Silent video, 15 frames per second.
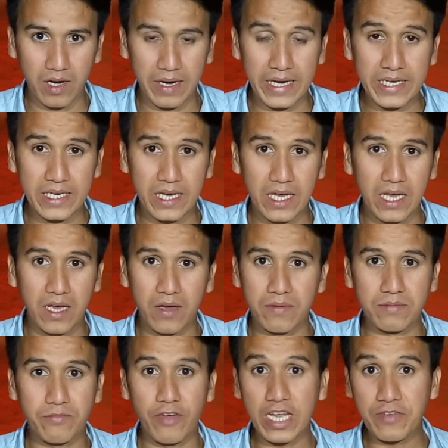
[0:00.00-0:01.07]
right?
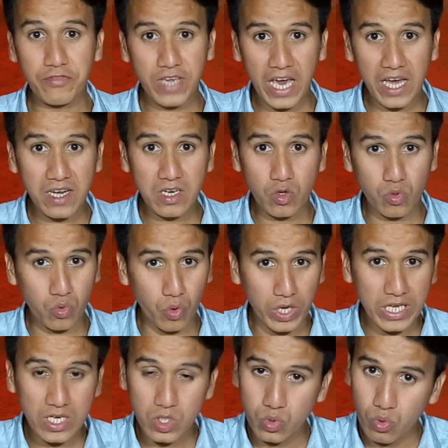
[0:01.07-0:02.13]
When we are
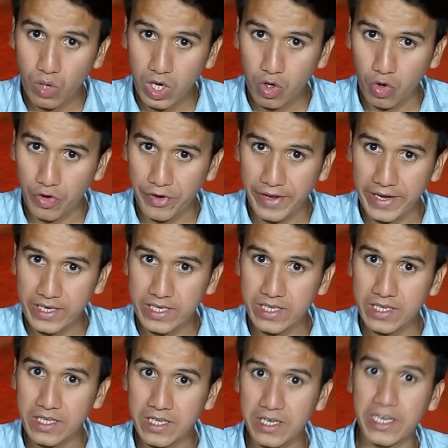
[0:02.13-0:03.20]
going into a contract
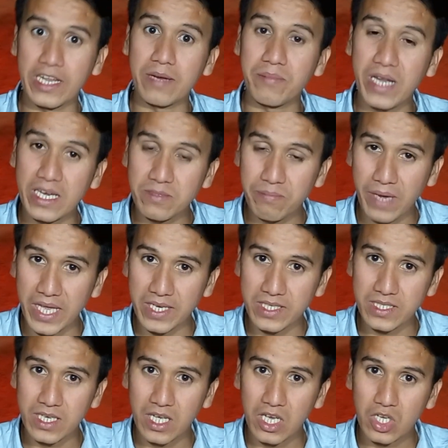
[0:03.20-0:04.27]
named as
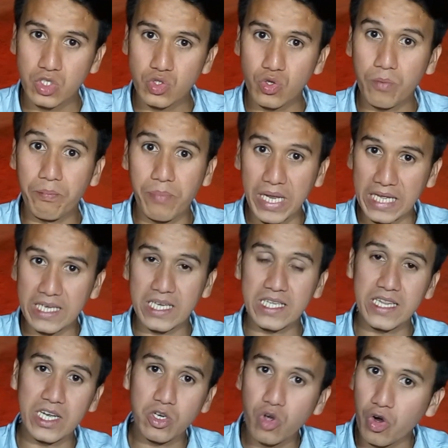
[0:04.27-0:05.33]
marriage, so
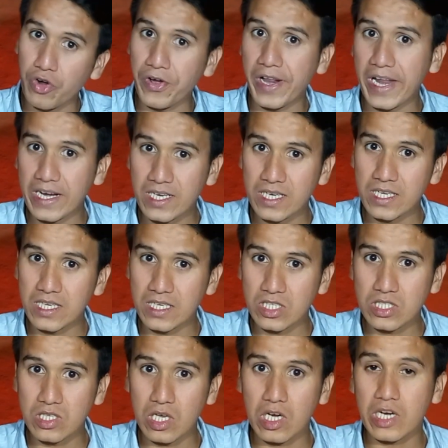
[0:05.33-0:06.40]
breaking that contract
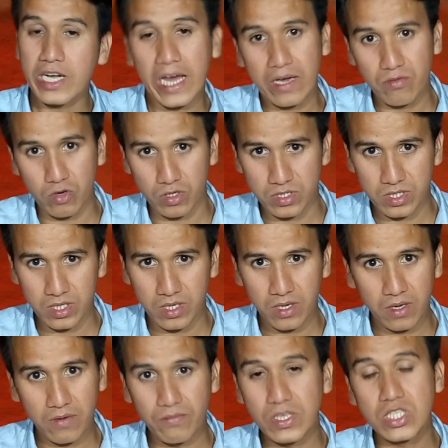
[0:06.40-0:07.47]
is divorce,
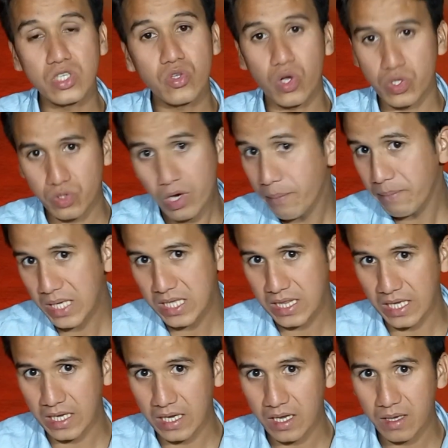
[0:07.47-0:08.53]
which is also a big
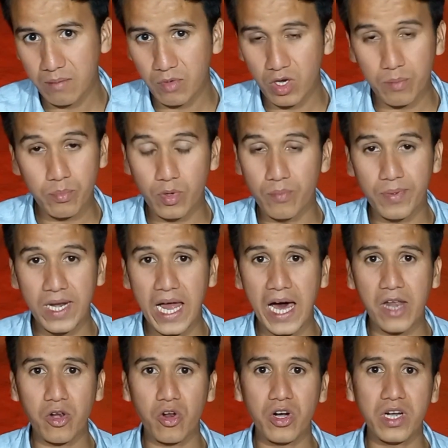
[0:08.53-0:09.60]
thing, because people
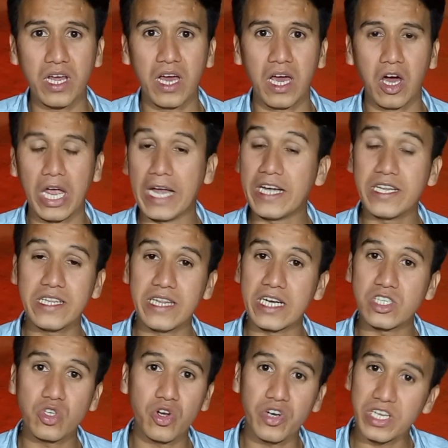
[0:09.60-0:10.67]
are not, and
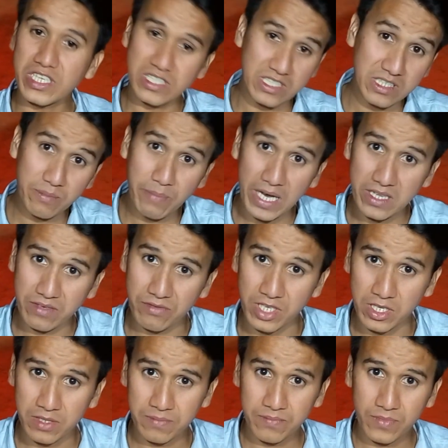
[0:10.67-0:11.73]
that's not an easy path
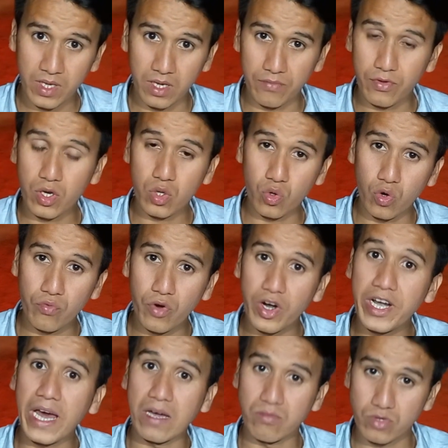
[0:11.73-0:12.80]
even. If you go
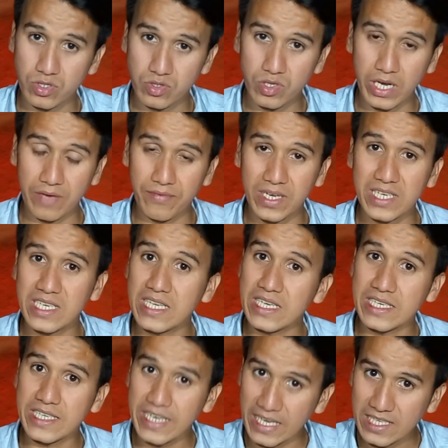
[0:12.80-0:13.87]
for divorce, so
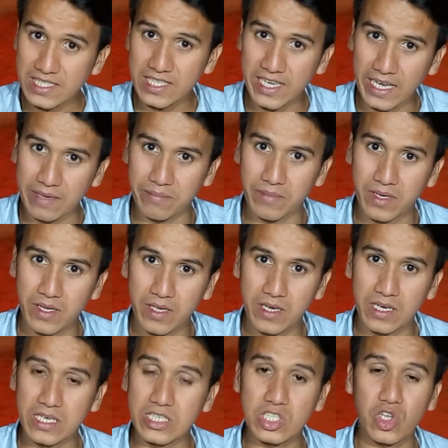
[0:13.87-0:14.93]
definitely it takes time.
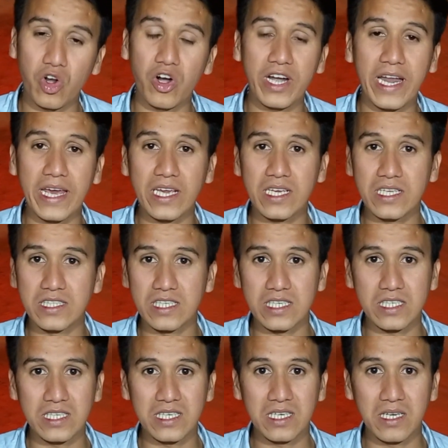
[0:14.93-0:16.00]
It's not like
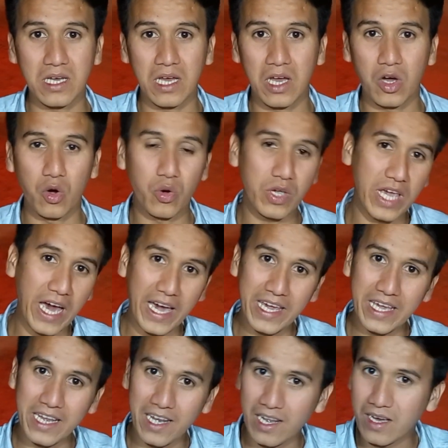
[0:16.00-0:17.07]
just okay, I
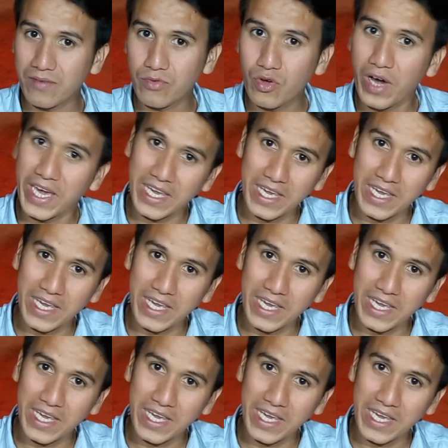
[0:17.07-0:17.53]
love you,